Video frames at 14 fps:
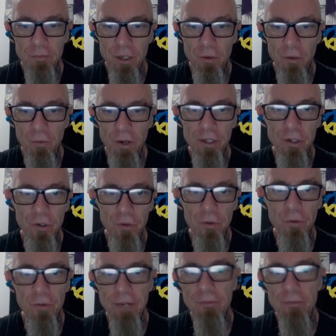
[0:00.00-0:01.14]
so 1, 2,
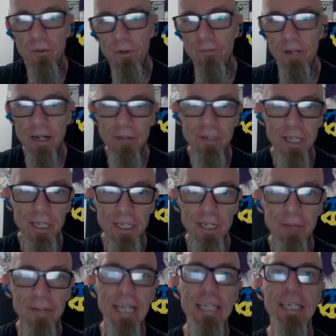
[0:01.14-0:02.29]
3, 4, 5, 6,
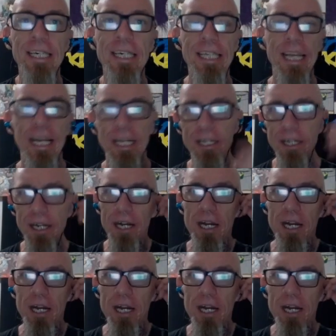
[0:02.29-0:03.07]
7, 8, 9, 10.